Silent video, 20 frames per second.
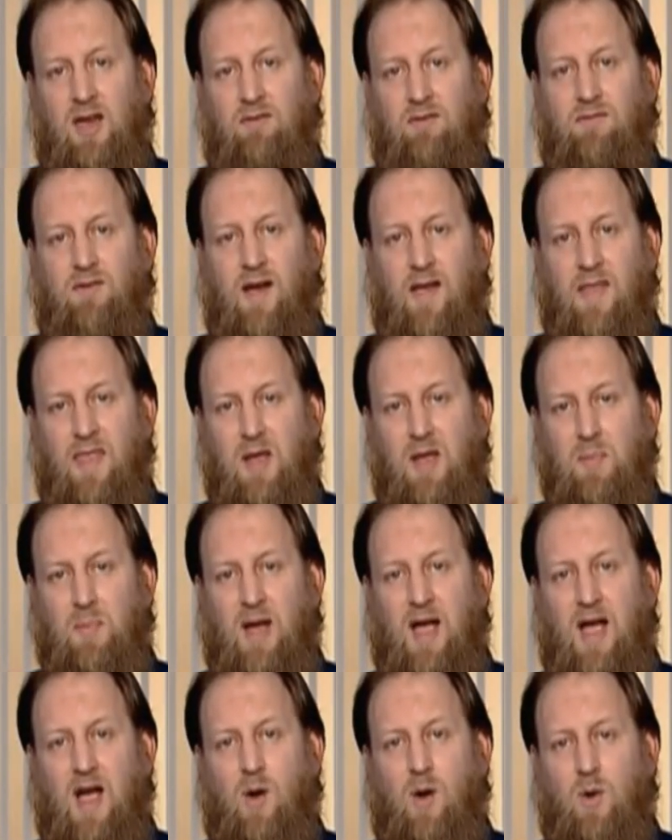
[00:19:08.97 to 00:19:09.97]
In fact, the
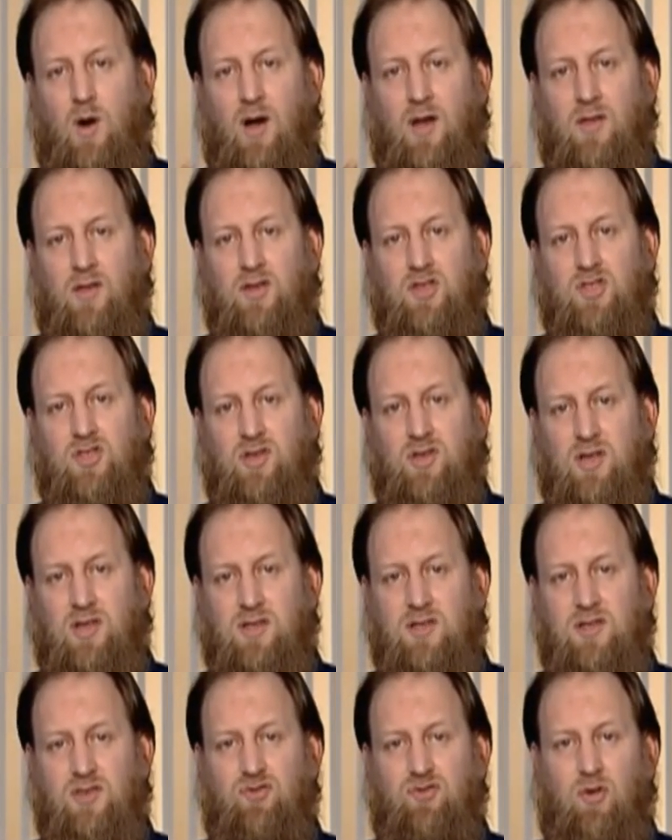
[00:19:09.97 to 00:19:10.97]
power and the
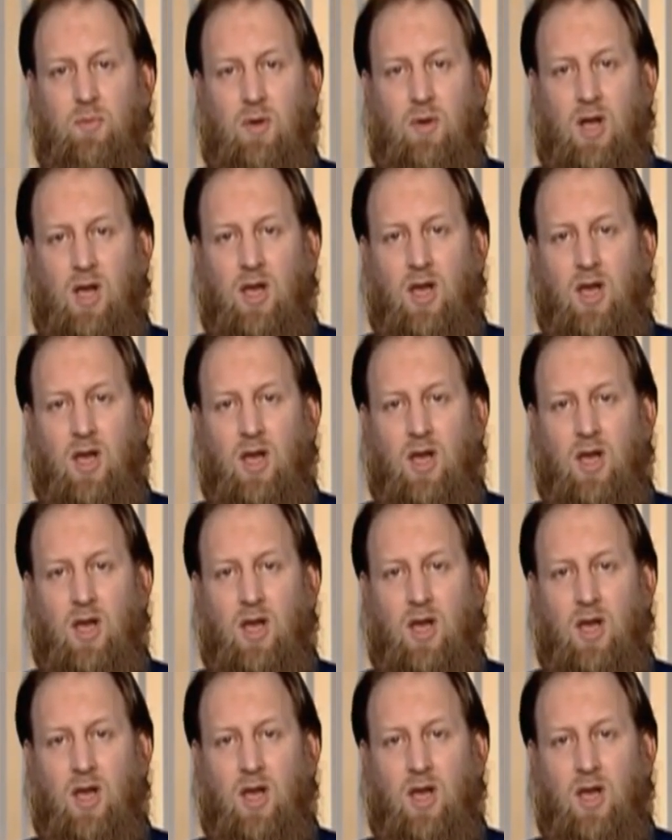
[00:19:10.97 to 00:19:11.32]
strength is from